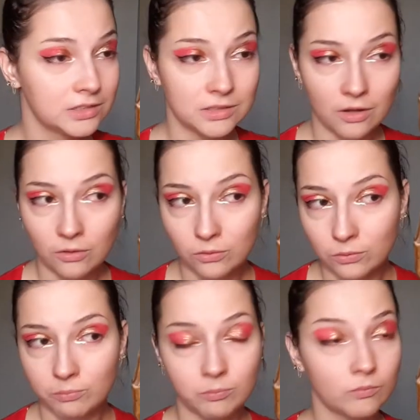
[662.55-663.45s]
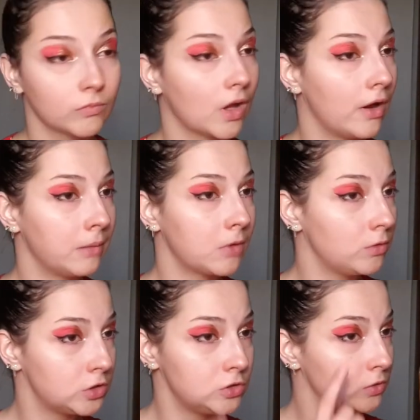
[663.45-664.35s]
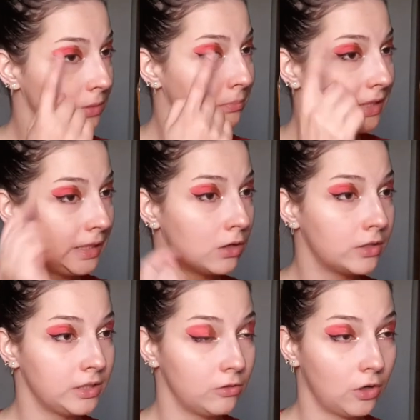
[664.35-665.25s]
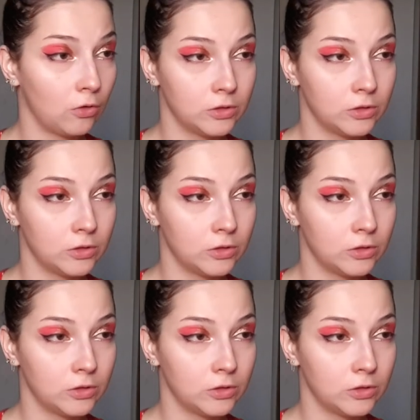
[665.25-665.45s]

So I'm going to do the mini liner